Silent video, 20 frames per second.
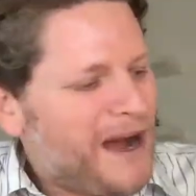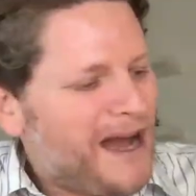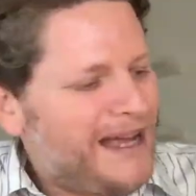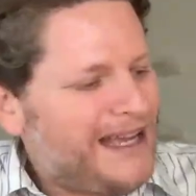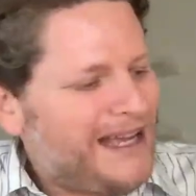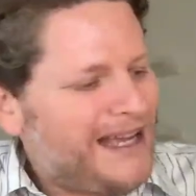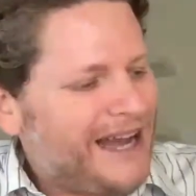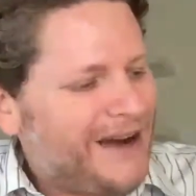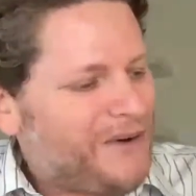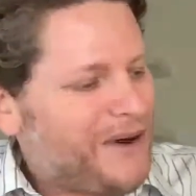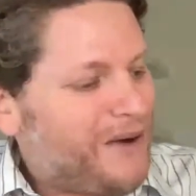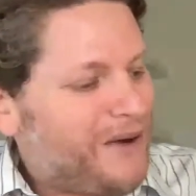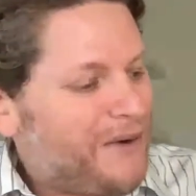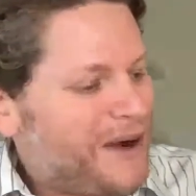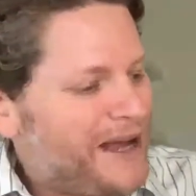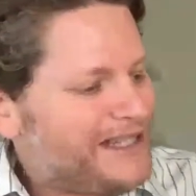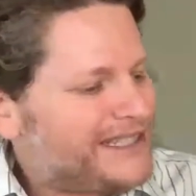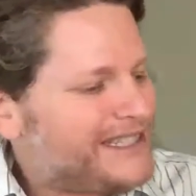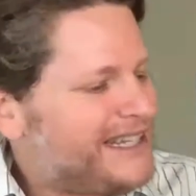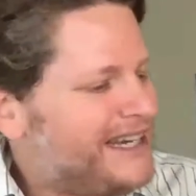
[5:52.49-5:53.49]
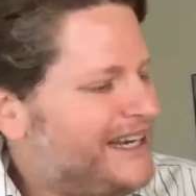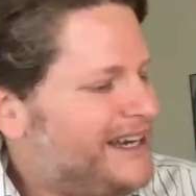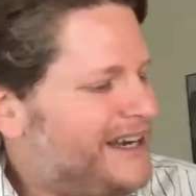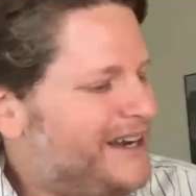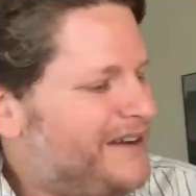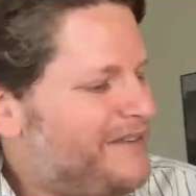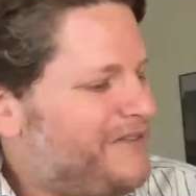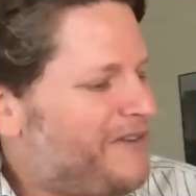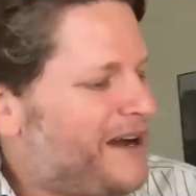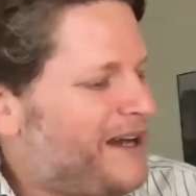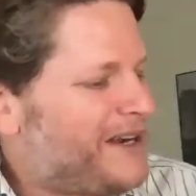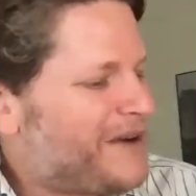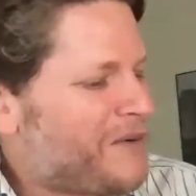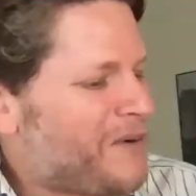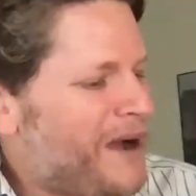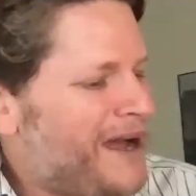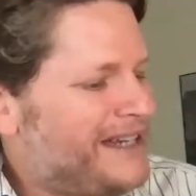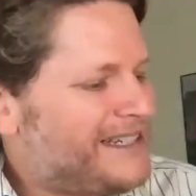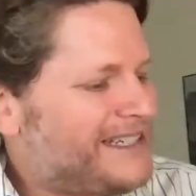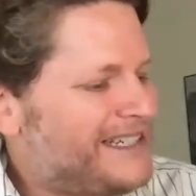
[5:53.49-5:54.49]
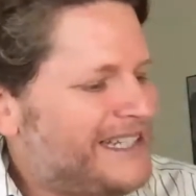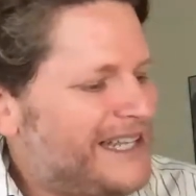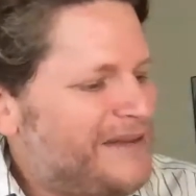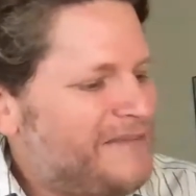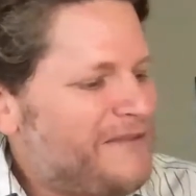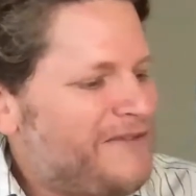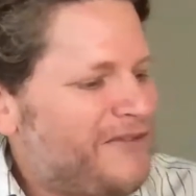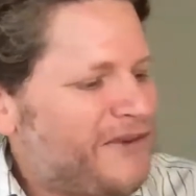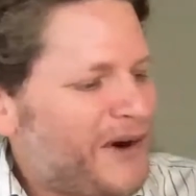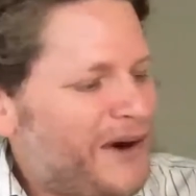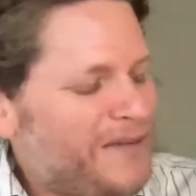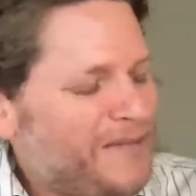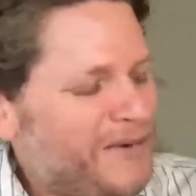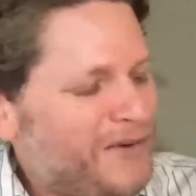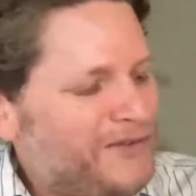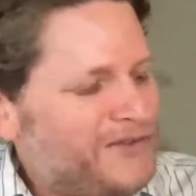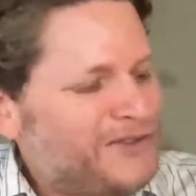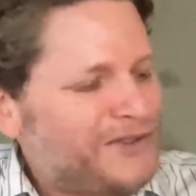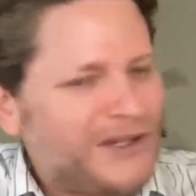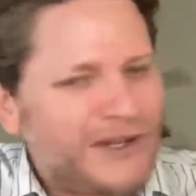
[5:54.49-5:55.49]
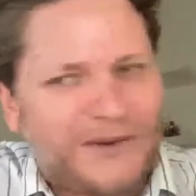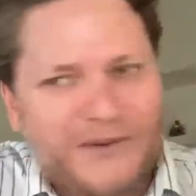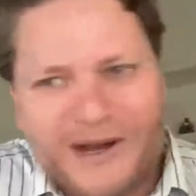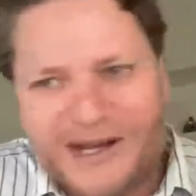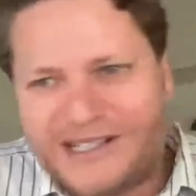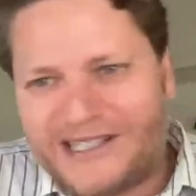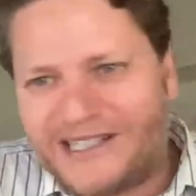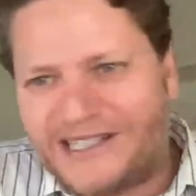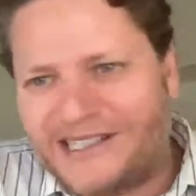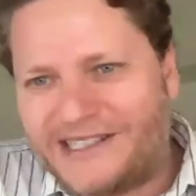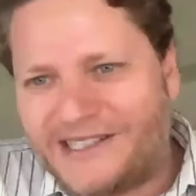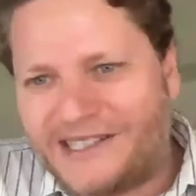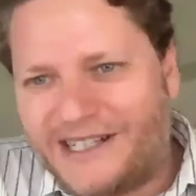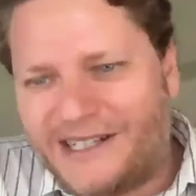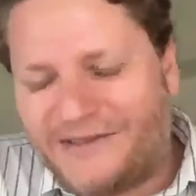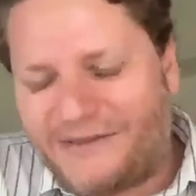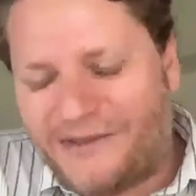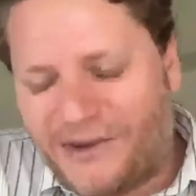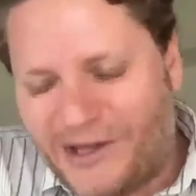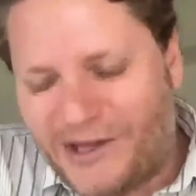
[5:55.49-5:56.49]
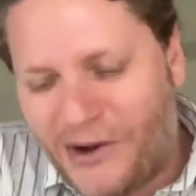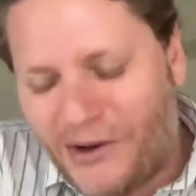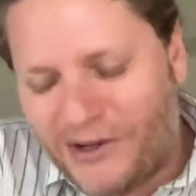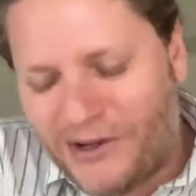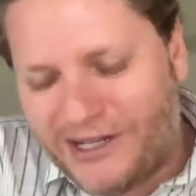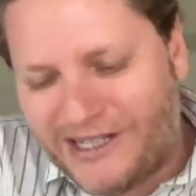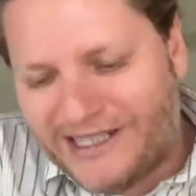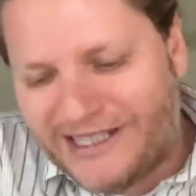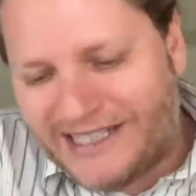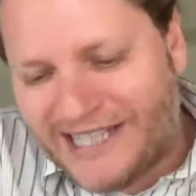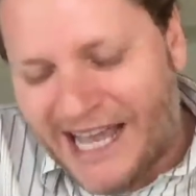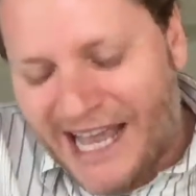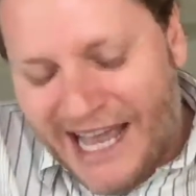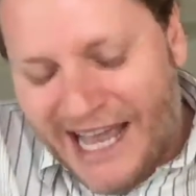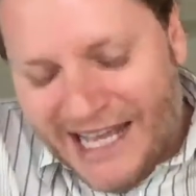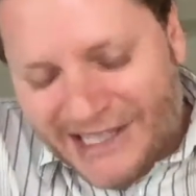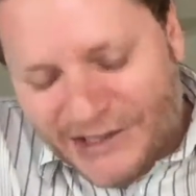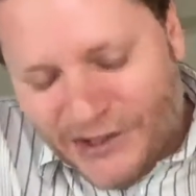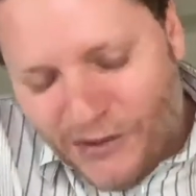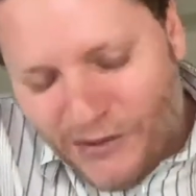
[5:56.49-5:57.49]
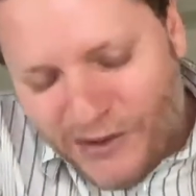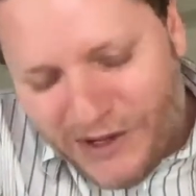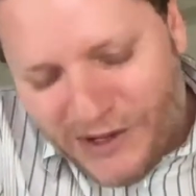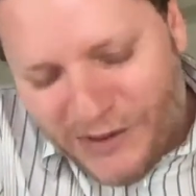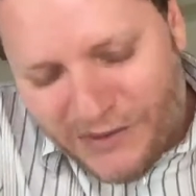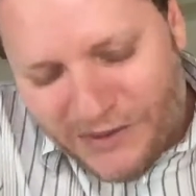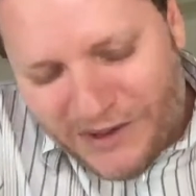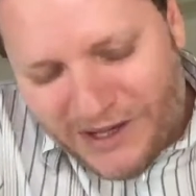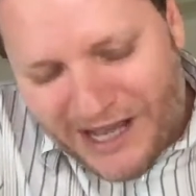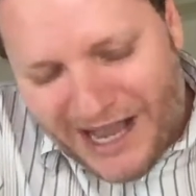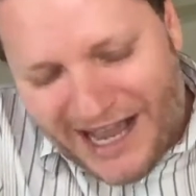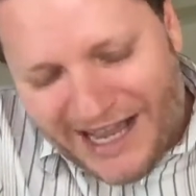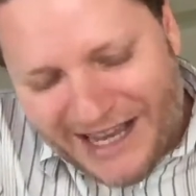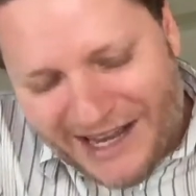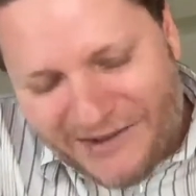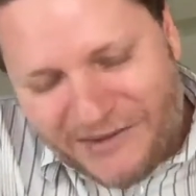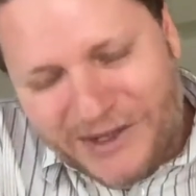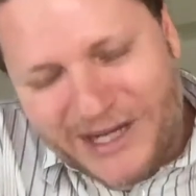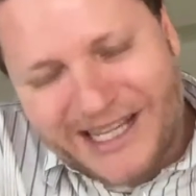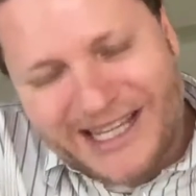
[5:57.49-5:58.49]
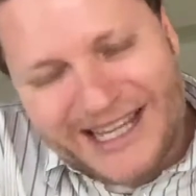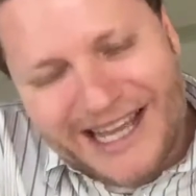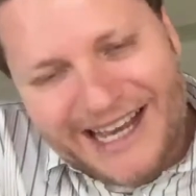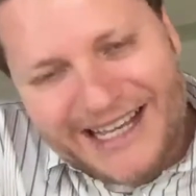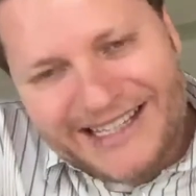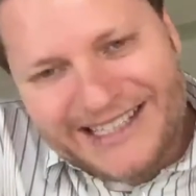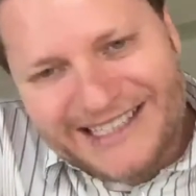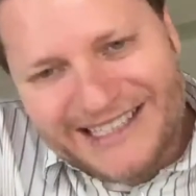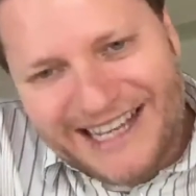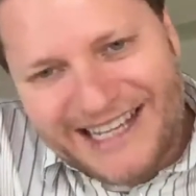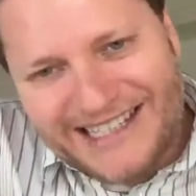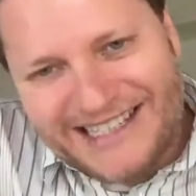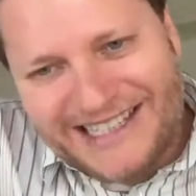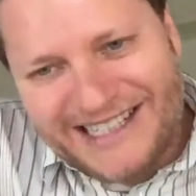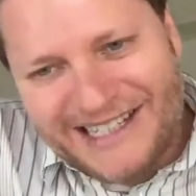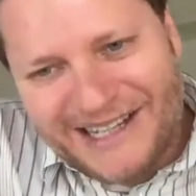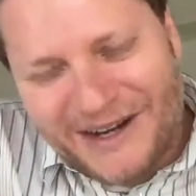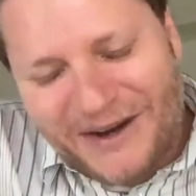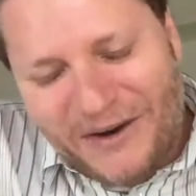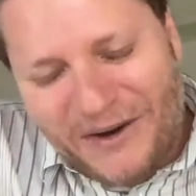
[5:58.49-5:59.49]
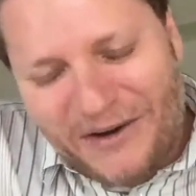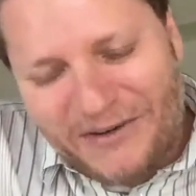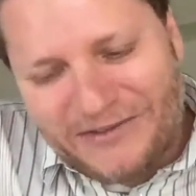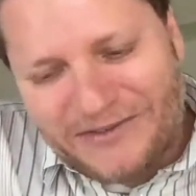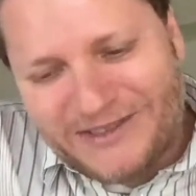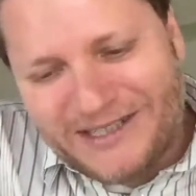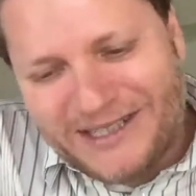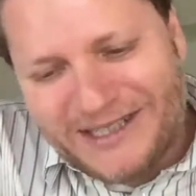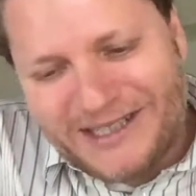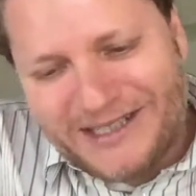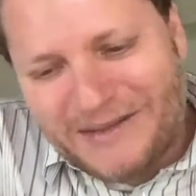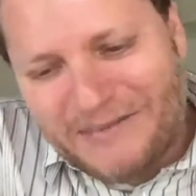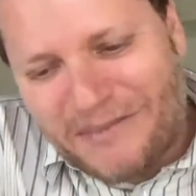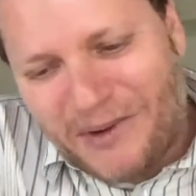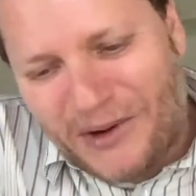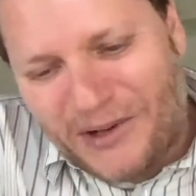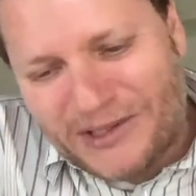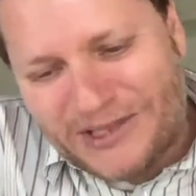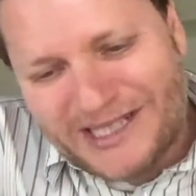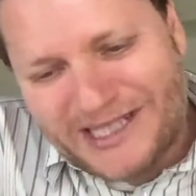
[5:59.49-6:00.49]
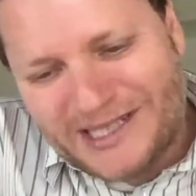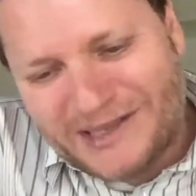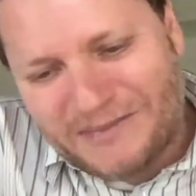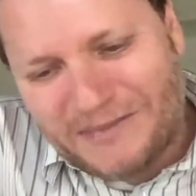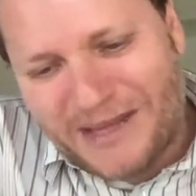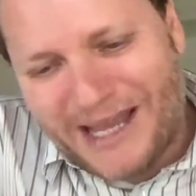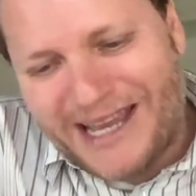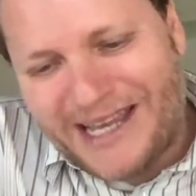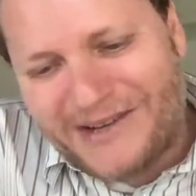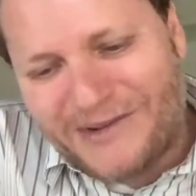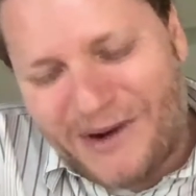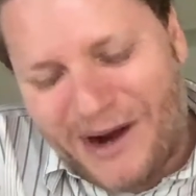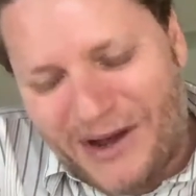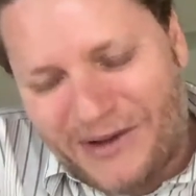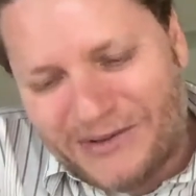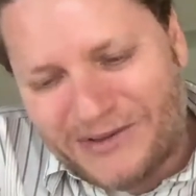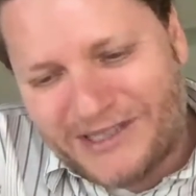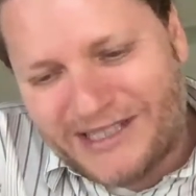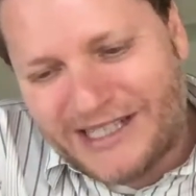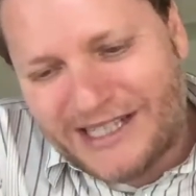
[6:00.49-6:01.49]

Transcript: I'll ask a final question then before I move to the questions from the audience. So I really like this idea of the process playground.